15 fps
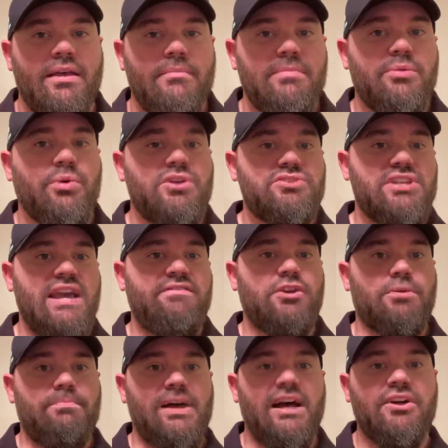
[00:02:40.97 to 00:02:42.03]
Meanwhile,
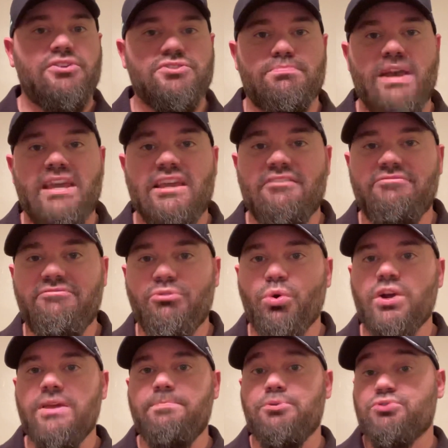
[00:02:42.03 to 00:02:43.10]
Xavier Bell is making
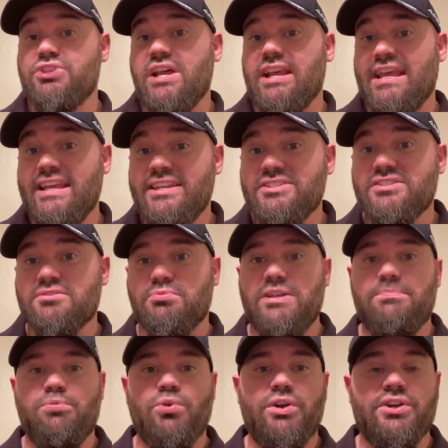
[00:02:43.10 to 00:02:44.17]
40% of his
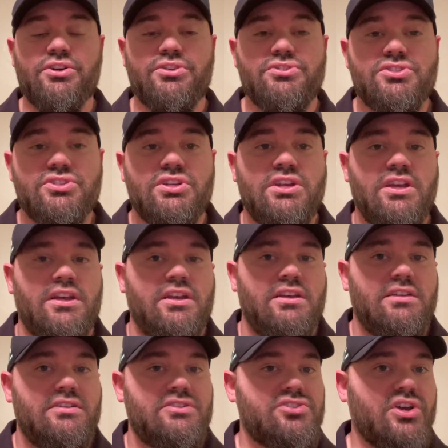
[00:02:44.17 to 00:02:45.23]
three-pointers.
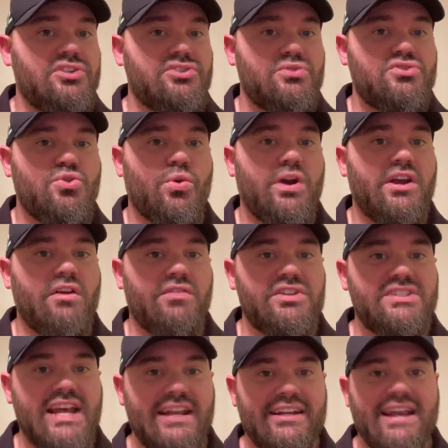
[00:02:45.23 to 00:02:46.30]
He's also scoring over
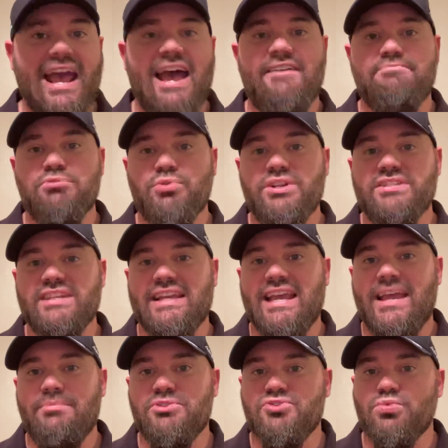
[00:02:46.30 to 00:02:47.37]
10.5 points a
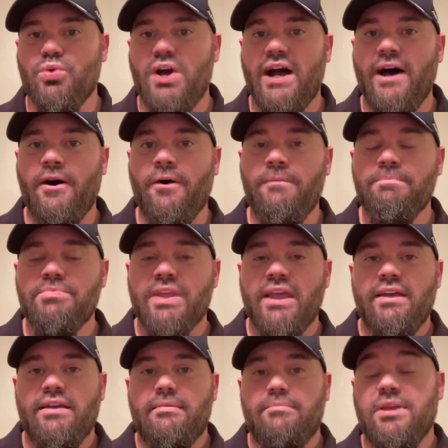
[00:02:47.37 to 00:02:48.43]
game as well.
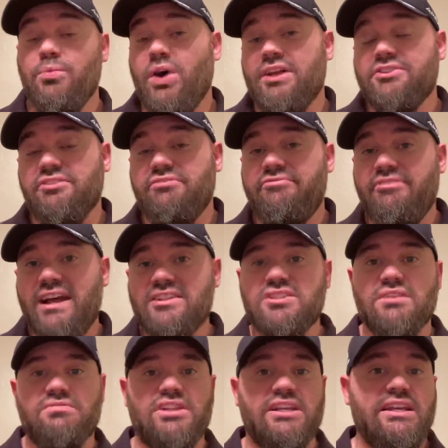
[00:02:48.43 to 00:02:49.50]
Meanwhile,
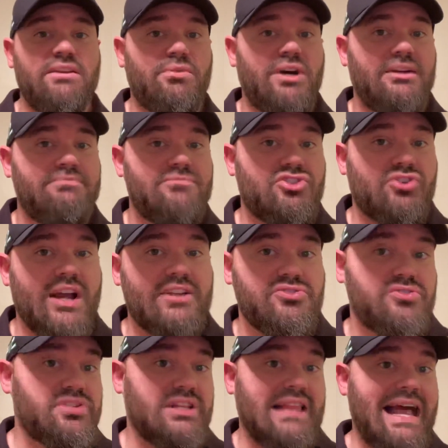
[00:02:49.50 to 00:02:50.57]
defensively, well,
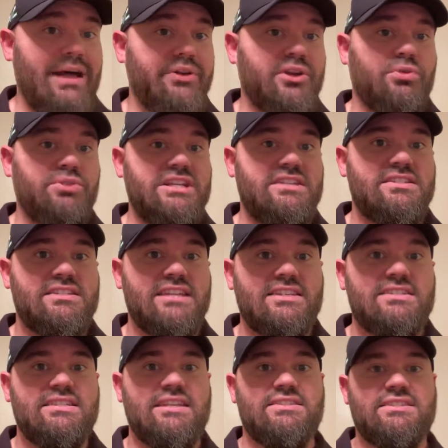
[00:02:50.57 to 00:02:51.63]
Drexel's allowing only
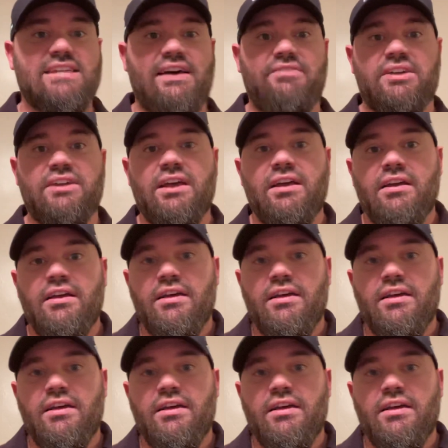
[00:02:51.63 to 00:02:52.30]
67